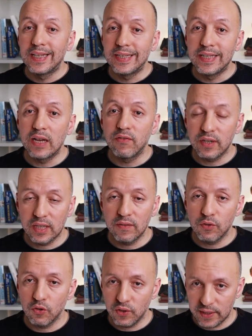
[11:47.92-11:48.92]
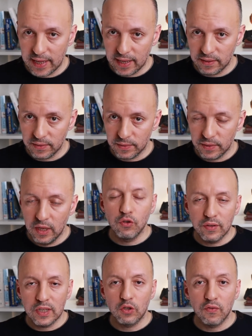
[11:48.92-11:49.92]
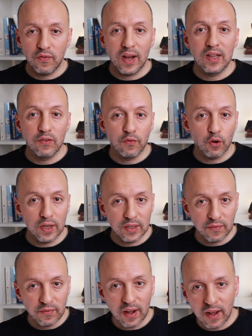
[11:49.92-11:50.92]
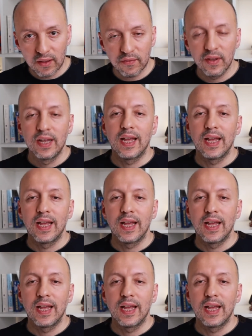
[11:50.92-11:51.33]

never gives you status. You need to file the 485